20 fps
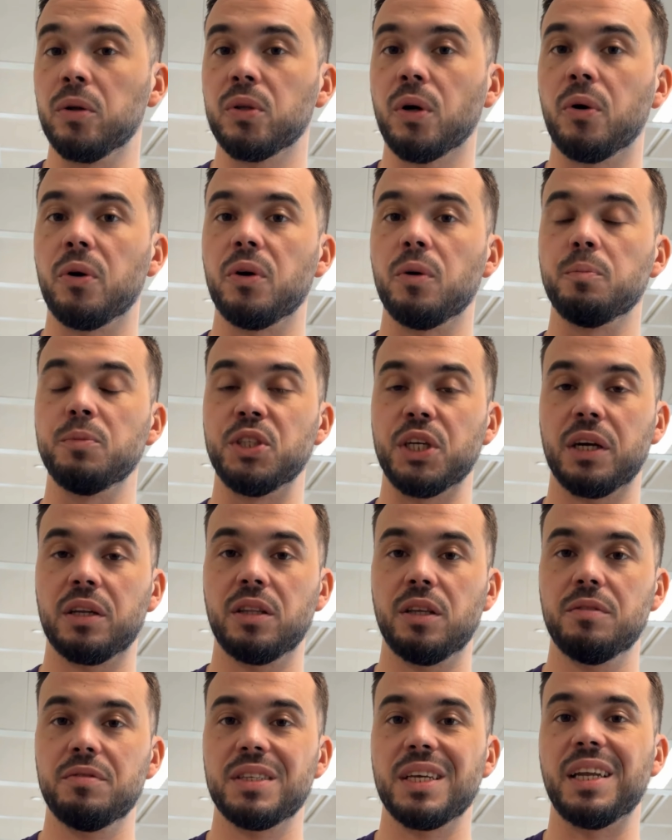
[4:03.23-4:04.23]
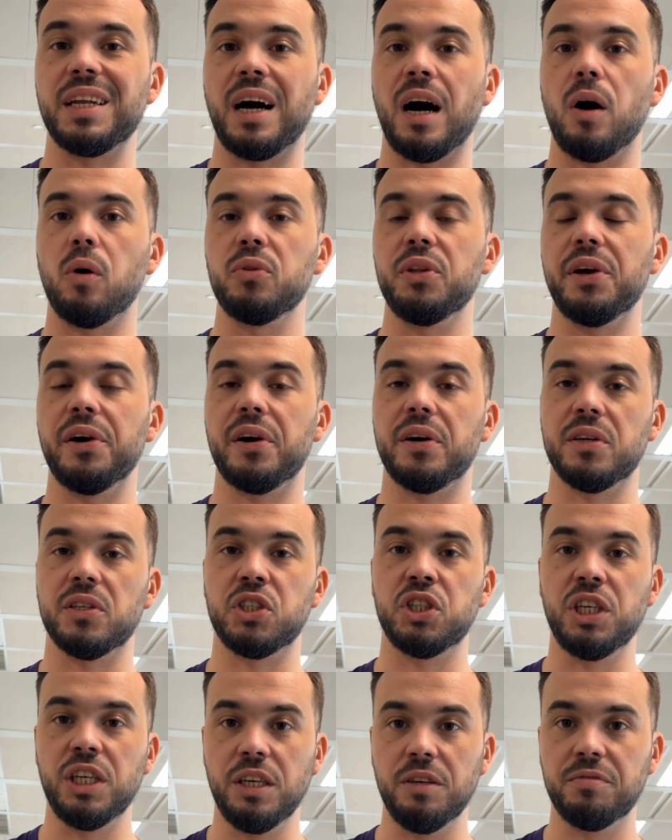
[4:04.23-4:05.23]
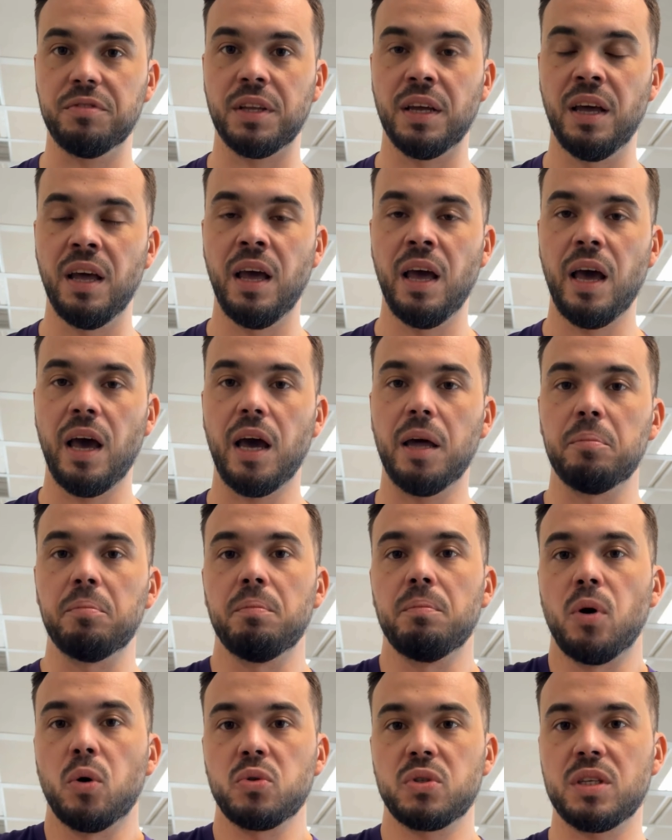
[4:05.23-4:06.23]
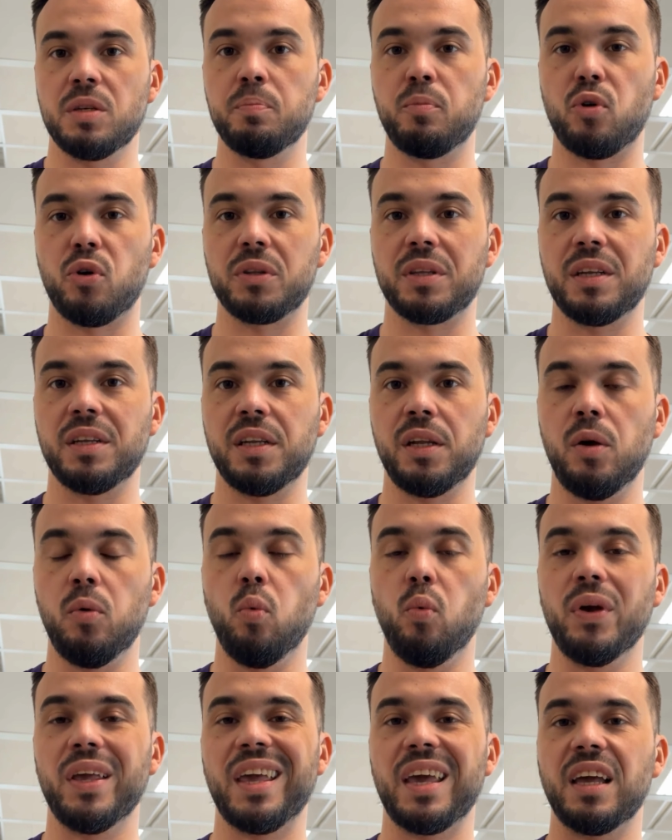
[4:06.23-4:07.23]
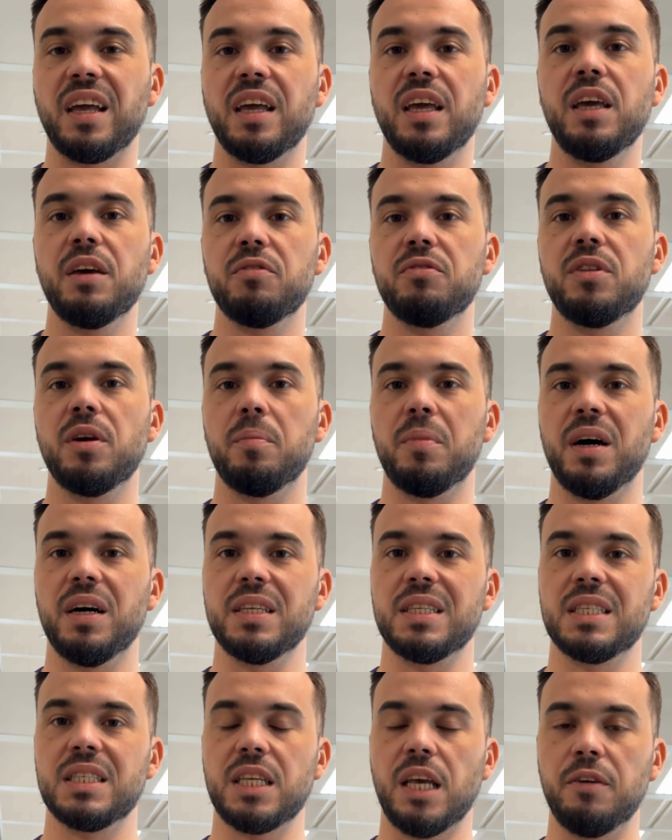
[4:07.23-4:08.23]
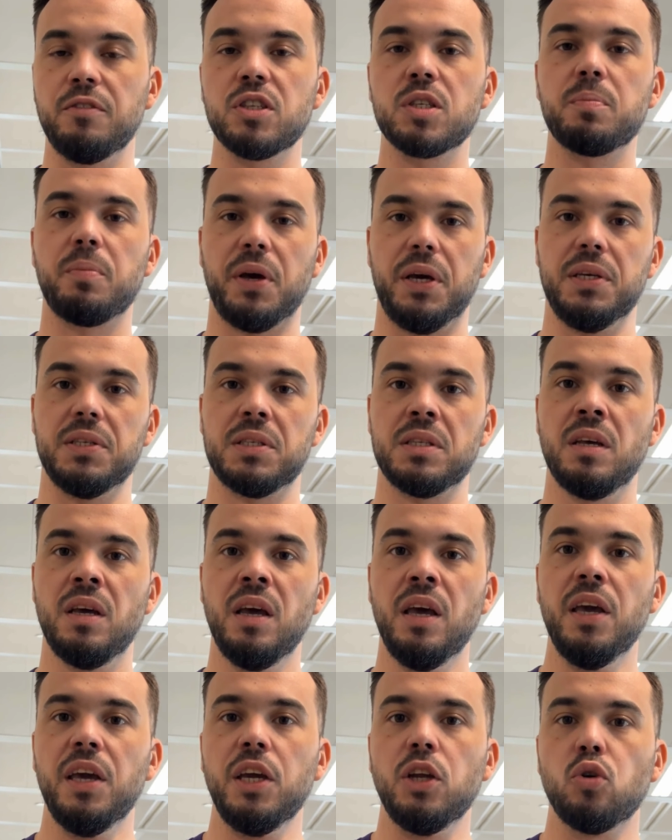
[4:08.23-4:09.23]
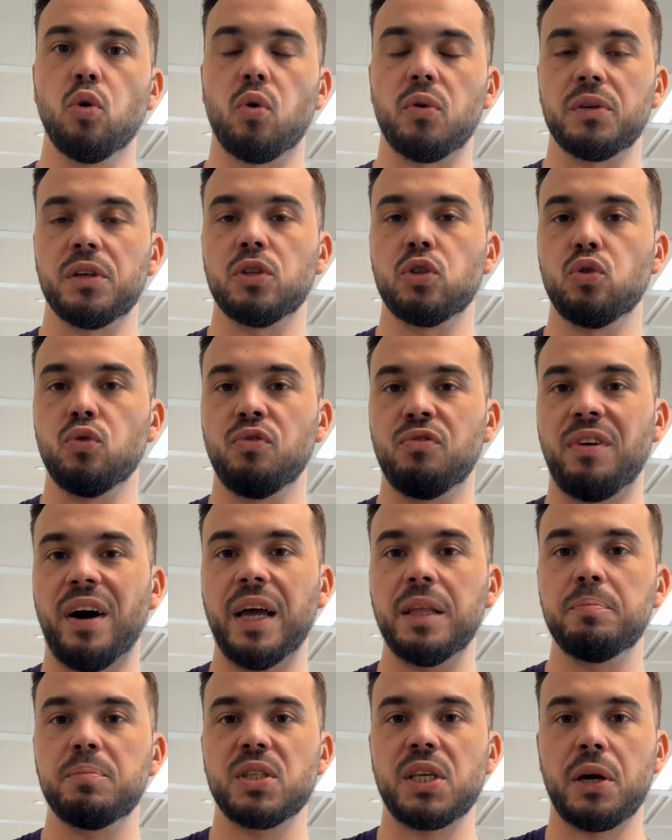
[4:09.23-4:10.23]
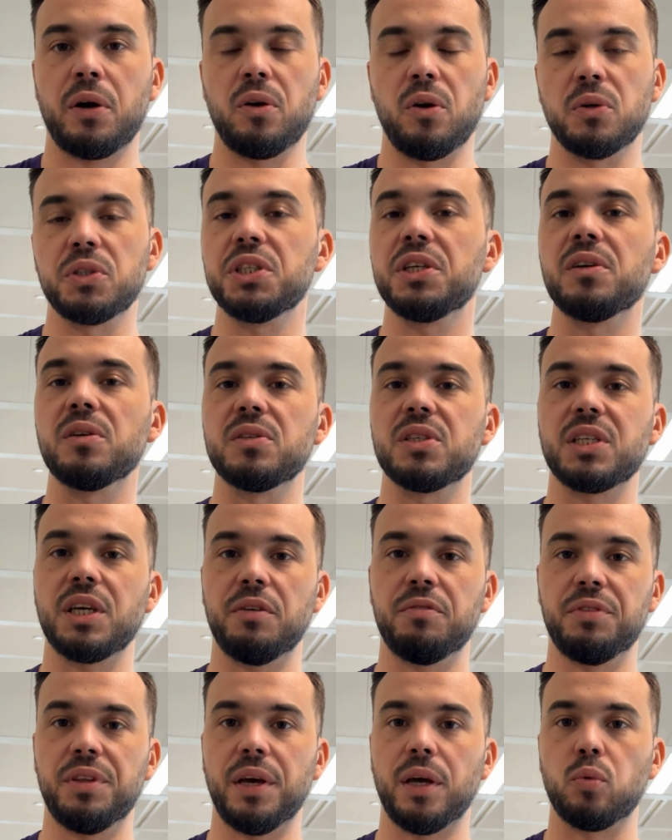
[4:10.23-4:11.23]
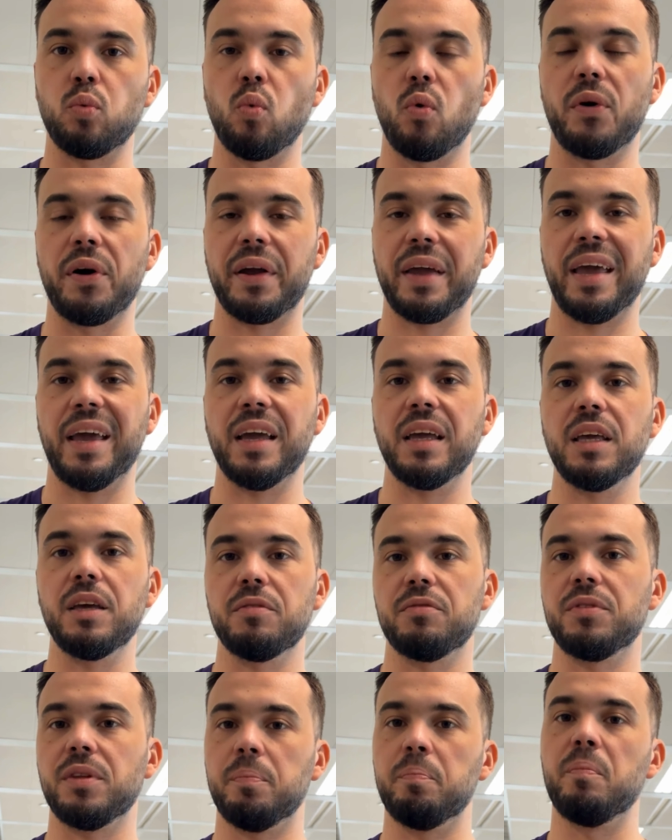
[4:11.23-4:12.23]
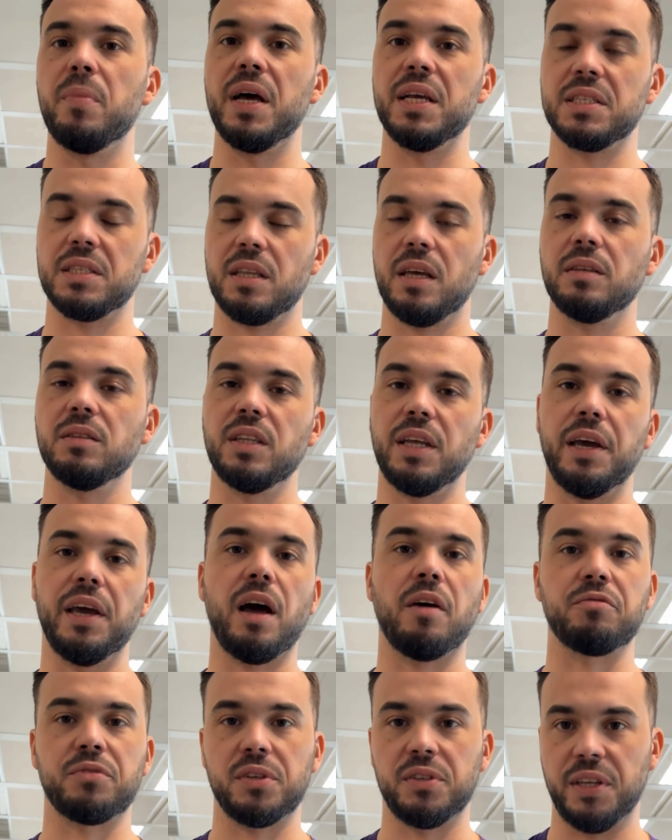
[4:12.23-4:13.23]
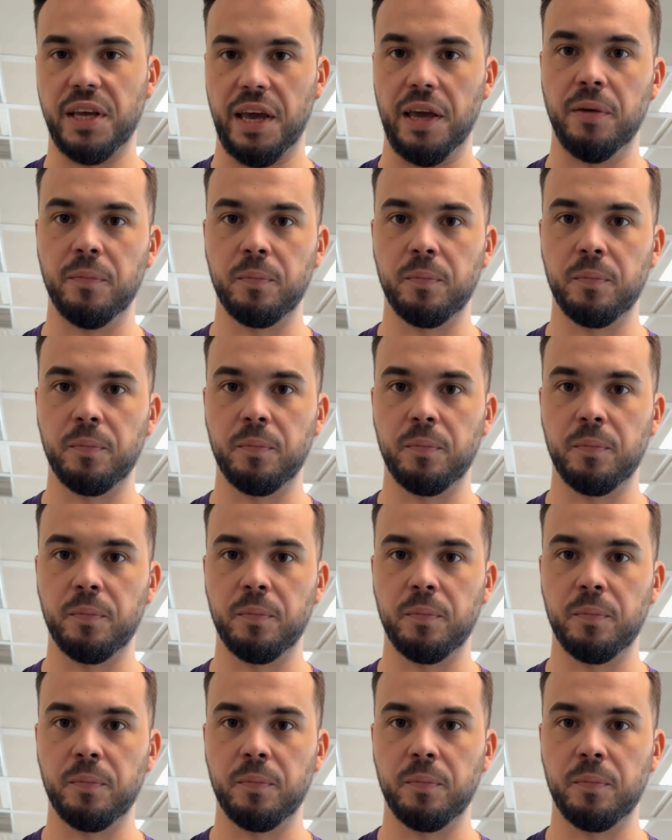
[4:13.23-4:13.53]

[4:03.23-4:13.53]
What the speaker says: our objectives and how they are achieved, and most importantly, we can give them a safe space in order to find psychological safety at work and give the best day after day.